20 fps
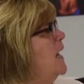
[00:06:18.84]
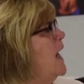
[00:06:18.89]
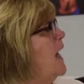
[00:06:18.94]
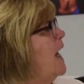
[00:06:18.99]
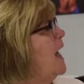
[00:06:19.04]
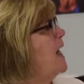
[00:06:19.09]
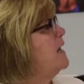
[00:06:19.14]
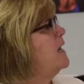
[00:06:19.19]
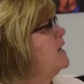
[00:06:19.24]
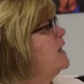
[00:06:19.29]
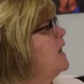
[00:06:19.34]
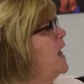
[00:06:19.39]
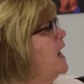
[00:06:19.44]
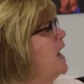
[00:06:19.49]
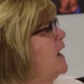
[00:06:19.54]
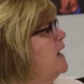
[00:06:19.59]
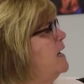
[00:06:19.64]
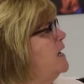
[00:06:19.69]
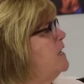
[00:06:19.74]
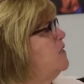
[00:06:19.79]

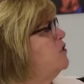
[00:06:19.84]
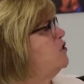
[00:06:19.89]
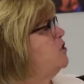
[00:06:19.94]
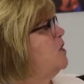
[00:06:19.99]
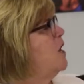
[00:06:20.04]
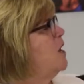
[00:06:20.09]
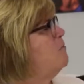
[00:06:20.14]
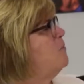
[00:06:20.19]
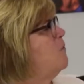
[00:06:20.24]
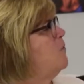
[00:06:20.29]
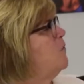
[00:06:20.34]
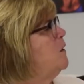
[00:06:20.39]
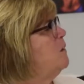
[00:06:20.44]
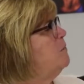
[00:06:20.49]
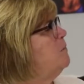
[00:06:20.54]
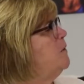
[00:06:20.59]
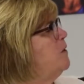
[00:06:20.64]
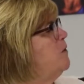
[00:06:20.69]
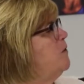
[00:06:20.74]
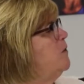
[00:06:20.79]
Adeline and Jean-Marie
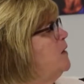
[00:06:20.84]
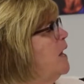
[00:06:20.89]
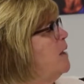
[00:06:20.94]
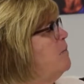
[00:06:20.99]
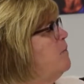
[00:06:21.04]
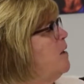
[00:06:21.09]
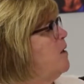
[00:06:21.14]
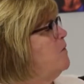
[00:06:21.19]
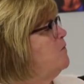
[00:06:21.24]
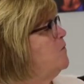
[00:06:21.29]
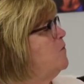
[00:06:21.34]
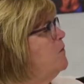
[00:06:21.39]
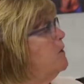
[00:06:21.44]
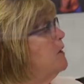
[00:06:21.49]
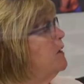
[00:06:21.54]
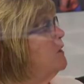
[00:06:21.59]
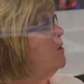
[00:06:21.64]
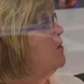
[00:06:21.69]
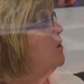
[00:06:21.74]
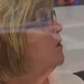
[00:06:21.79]
Blue came home for
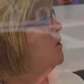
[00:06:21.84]
dinner